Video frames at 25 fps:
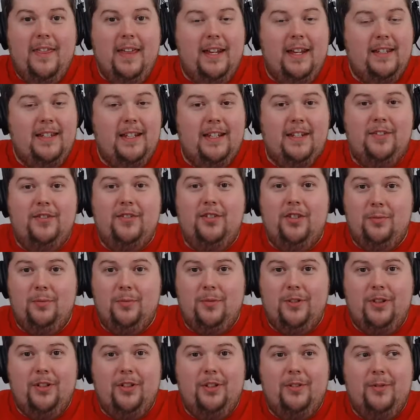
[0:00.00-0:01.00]
That is a
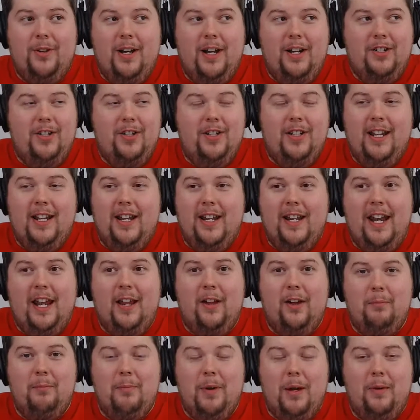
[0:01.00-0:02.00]
super good question, and
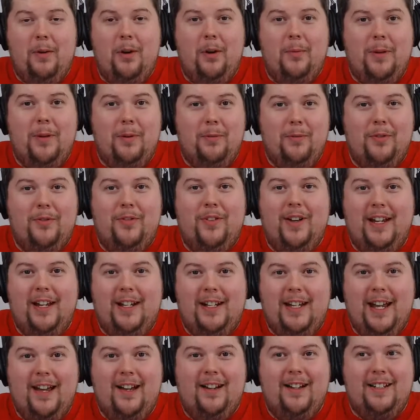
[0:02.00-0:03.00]
I'm hoping we'll
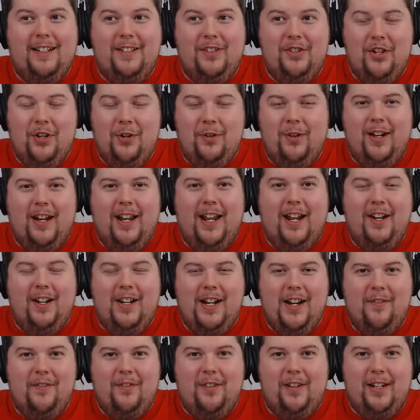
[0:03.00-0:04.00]
find out, because Joe and I are
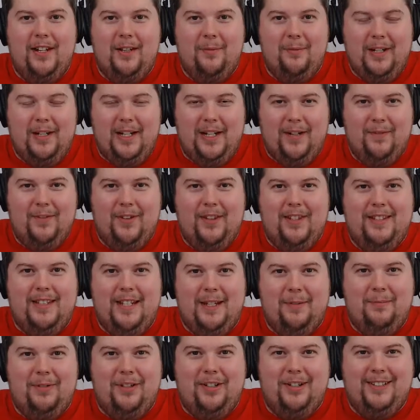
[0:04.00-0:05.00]
definitely competing for the
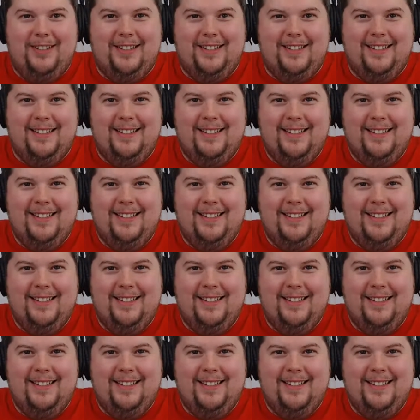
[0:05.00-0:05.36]
same person.